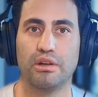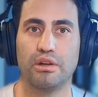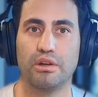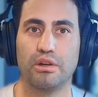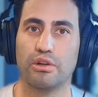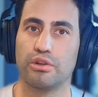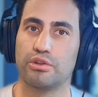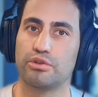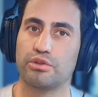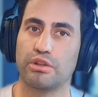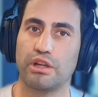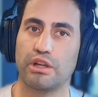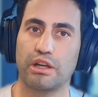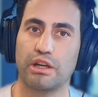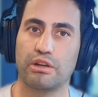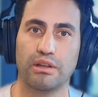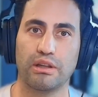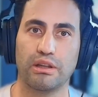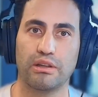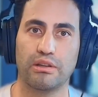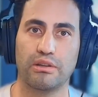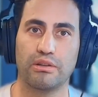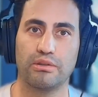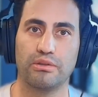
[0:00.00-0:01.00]
Her track
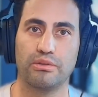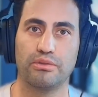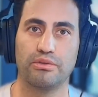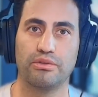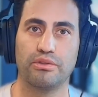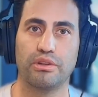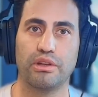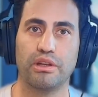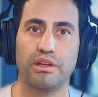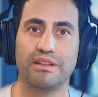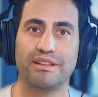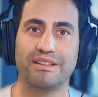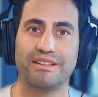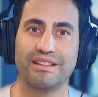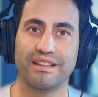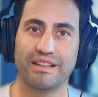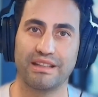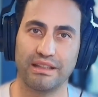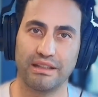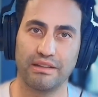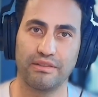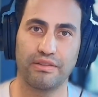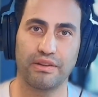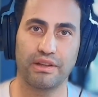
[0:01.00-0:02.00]
includes
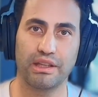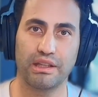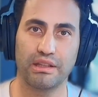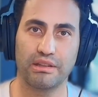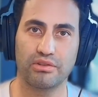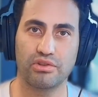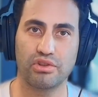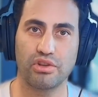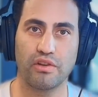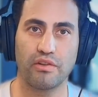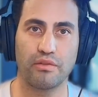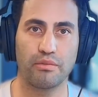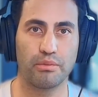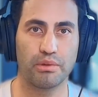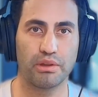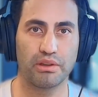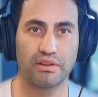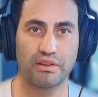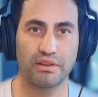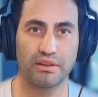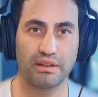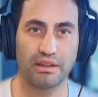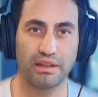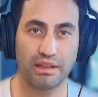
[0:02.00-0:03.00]
significant
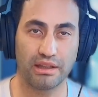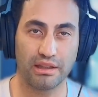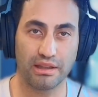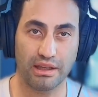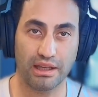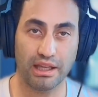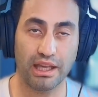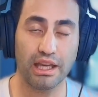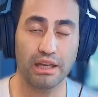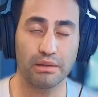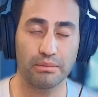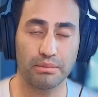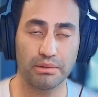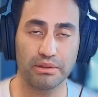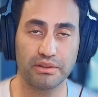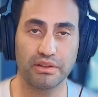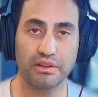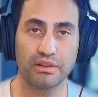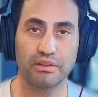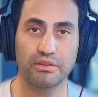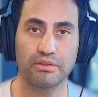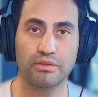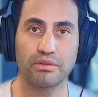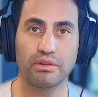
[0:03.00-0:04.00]
achievements in the cannabis
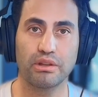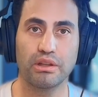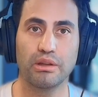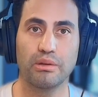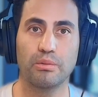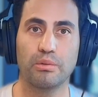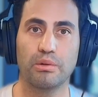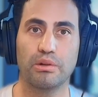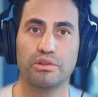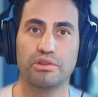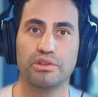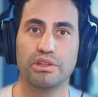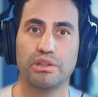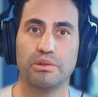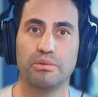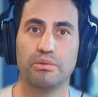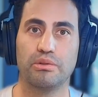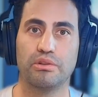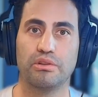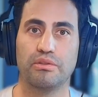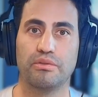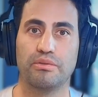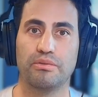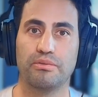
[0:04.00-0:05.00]
industry, where she
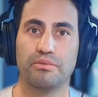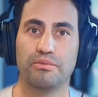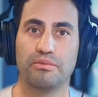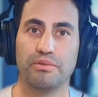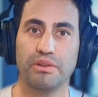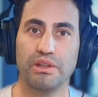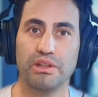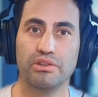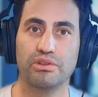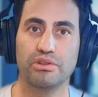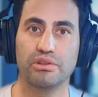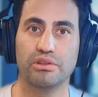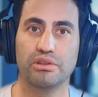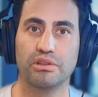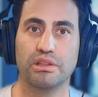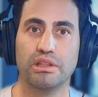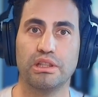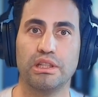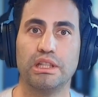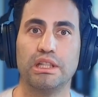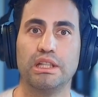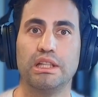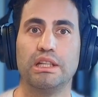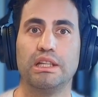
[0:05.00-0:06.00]
was featured
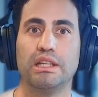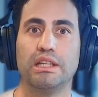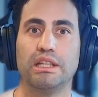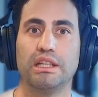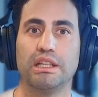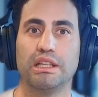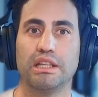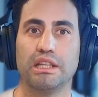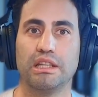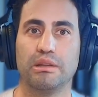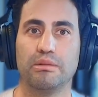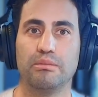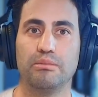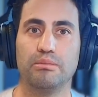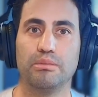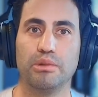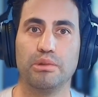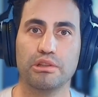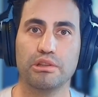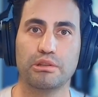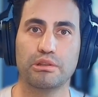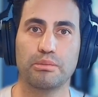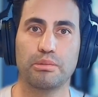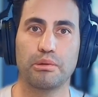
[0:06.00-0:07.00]
in
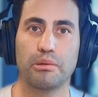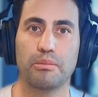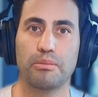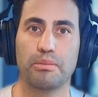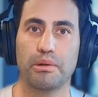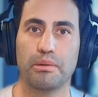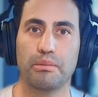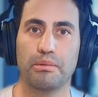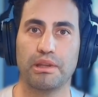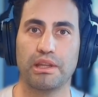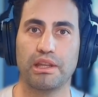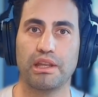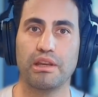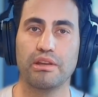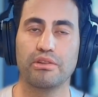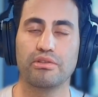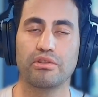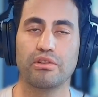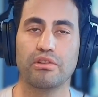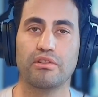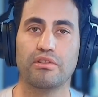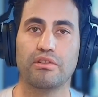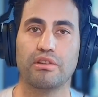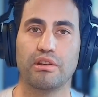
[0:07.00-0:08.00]
multiple
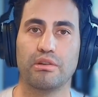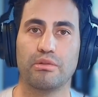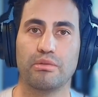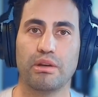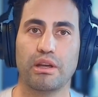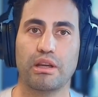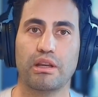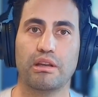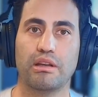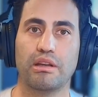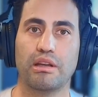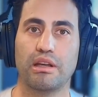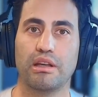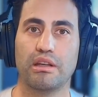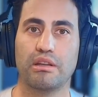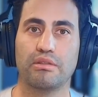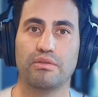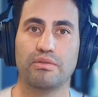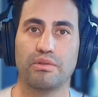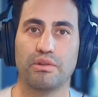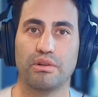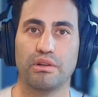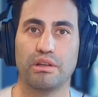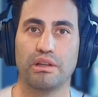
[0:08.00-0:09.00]
publications and
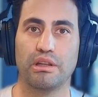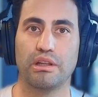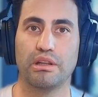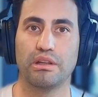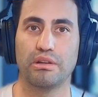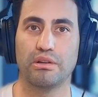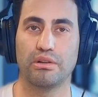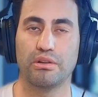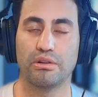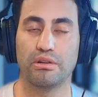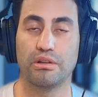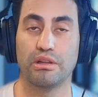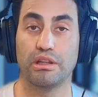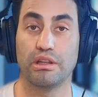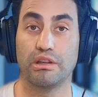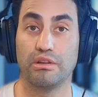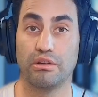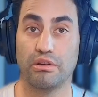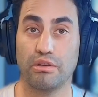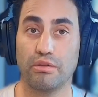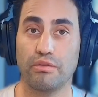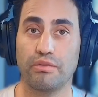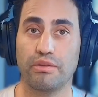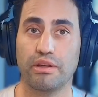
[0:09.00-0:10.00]
recognized for her
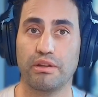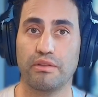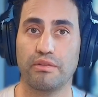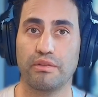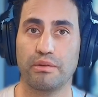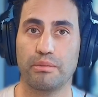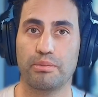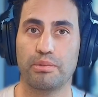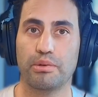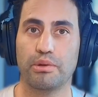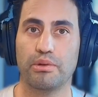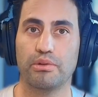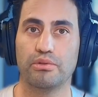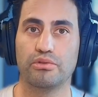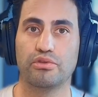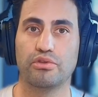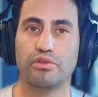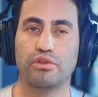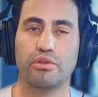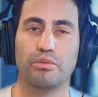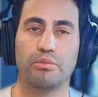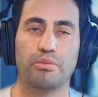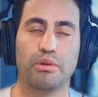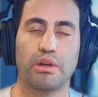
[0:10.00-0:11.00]
innovative
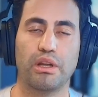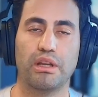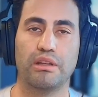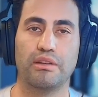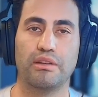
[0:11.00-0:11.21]
approach to brand